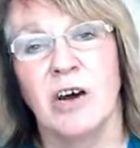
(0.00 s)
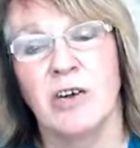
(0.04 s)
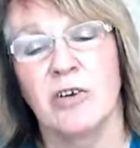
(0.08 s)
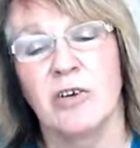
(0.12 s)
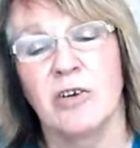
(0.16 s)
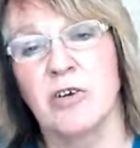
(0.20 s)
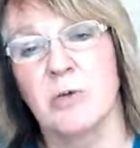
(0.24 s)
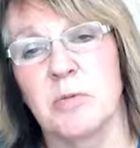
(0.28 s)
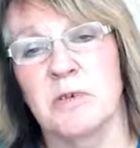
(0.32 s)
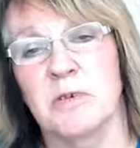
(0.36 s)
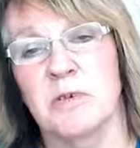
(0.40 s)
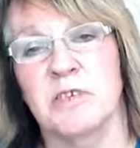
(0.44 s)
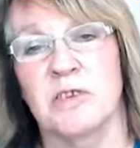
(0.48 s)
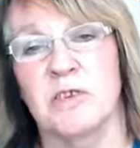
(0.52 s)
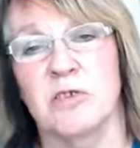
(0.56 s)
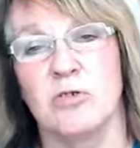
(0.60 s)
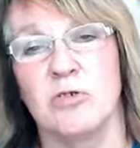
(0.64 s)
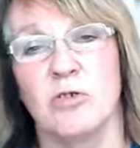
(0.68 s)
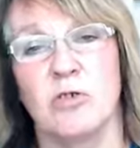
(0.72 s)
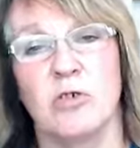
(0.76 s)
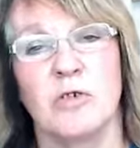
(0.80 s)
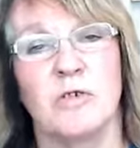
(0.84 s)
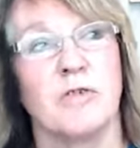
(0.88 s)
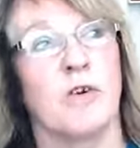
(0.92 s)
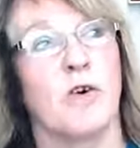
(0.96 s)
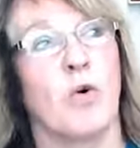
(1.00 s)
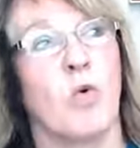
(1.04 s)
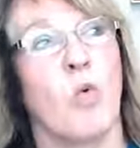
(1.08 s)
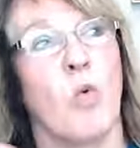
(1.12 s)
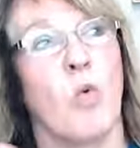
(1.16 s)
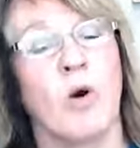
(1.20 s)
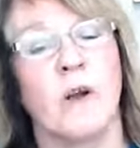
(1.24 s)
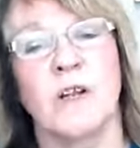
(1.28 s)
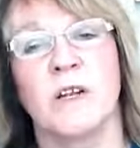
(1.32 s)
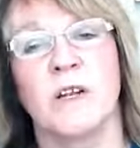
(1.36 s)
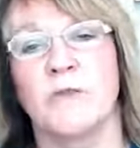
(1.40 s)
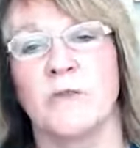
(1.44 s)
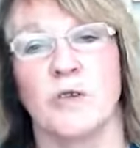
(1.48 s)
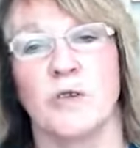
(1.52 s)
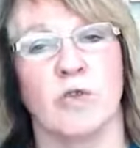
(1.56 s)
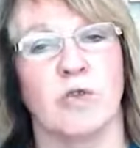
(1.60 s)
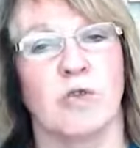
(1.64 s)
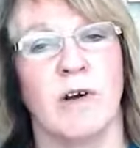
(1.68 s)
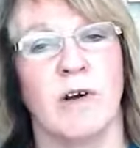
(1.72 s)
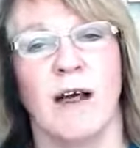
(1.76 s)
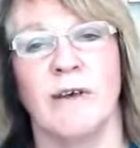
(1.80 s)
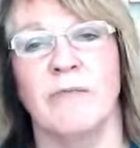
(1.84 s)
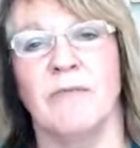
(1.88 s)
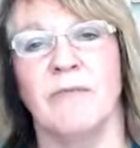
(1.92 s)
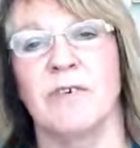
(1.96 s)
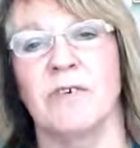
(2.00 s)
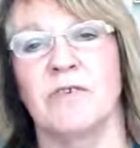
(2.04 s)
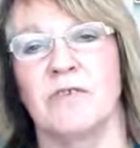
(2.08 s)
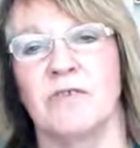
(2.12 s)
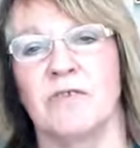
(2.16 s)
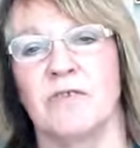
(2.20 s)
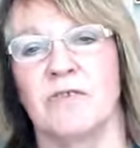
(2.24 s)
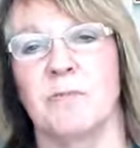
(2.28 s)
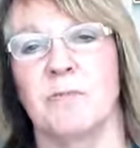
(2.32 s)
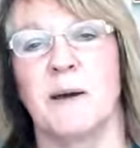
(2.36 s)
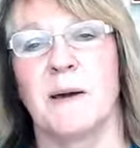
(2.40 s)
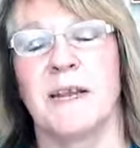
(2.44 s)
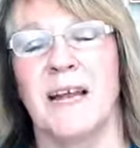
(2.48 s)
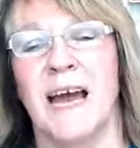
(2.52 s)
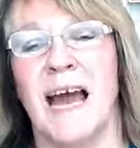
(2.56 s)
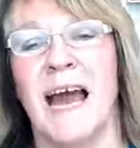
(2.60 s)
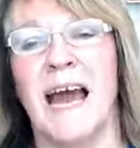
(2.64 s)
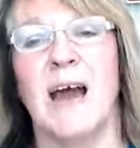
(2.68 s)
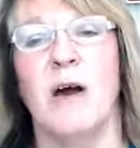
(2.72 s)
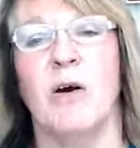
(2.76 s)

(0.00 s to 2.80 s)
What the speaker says: And of a sudden, all of your wonderful graphics you spent